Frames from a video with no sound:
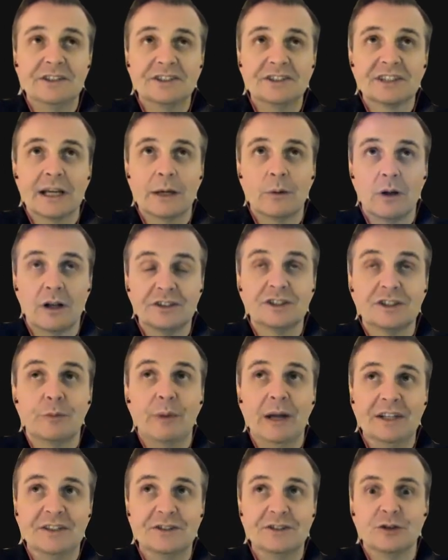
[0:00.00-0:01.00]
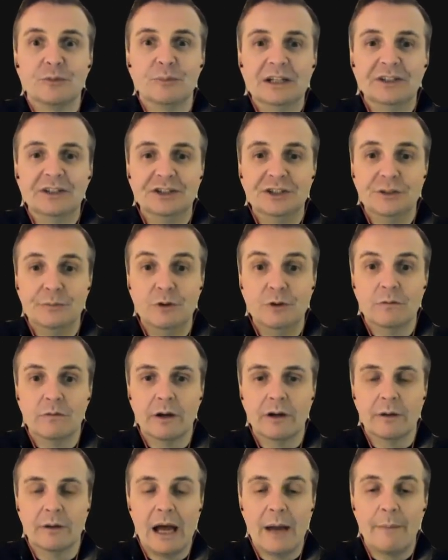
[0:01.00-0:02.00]
to scout also depends on your ability to move
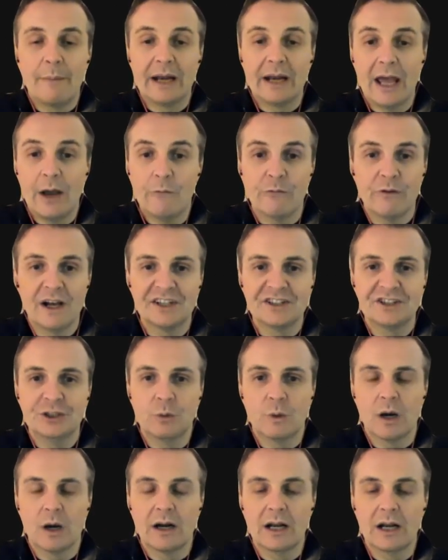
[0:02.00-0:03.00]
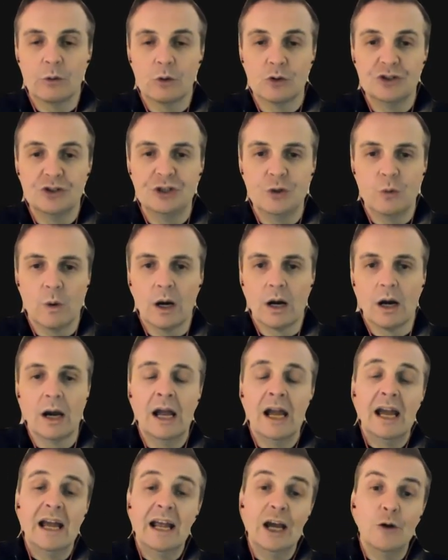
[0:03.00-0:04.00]
around the map and how fast you are and how good you are,
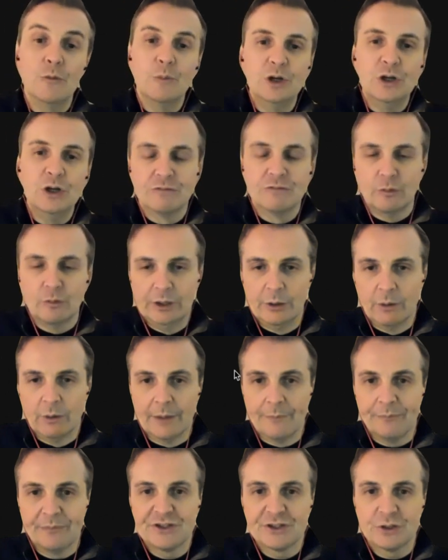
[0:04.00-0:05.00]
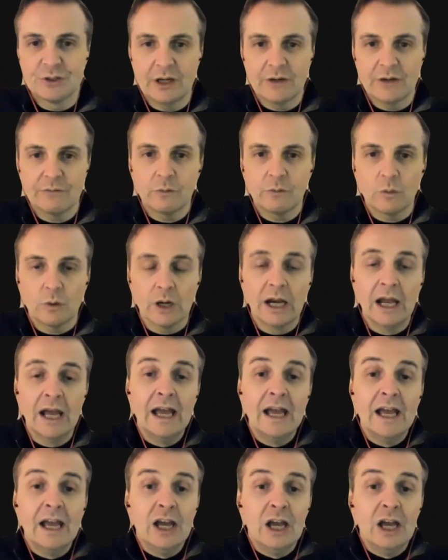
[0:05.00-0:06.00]
how maneuverable you are. So therefore,
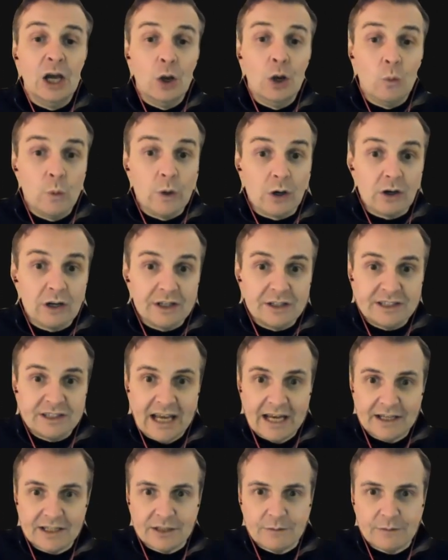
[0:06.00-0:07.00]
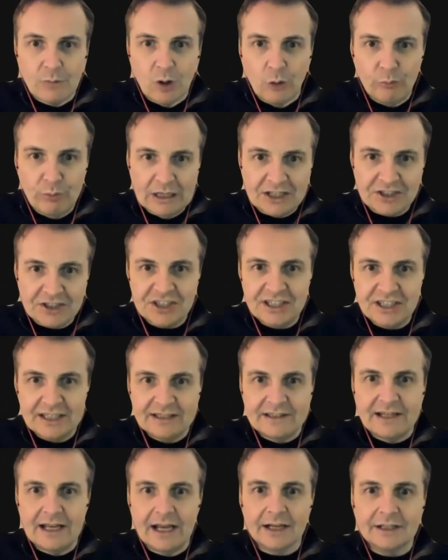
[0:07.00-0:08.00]
we're going to take the mobility
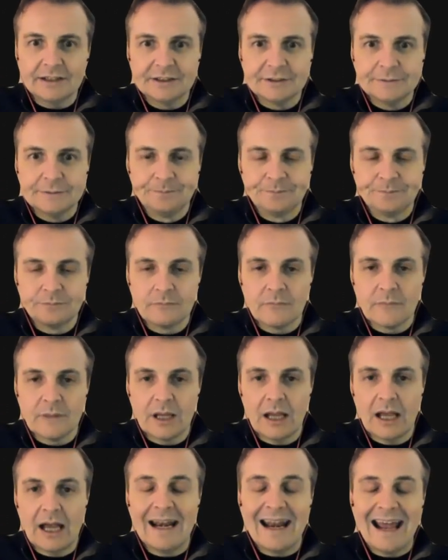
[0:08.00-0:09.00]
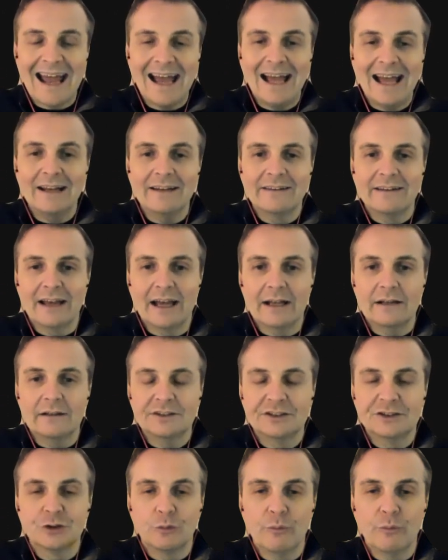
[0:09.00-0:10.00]
index and add that
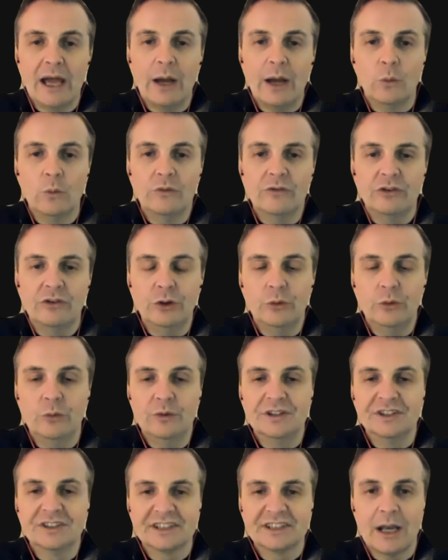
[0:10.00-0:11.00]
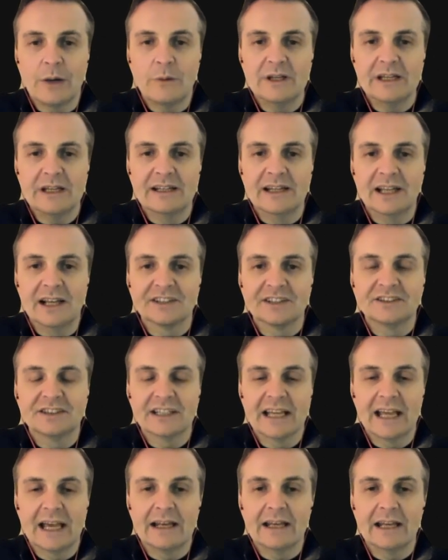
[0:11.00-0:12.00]
somehow to the scouting index to
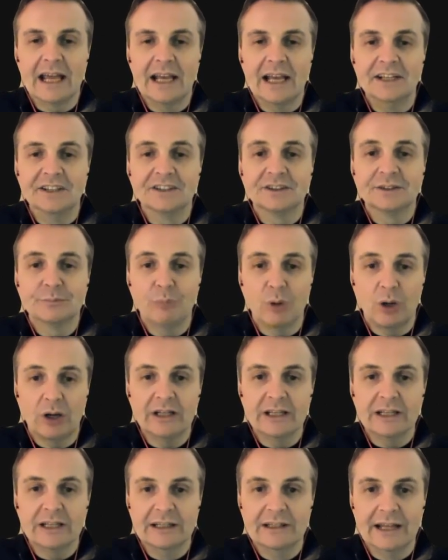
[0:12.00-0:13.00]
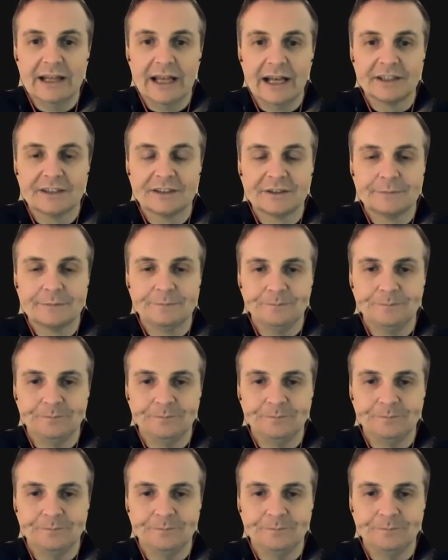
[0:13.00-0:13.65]
get a spotting index,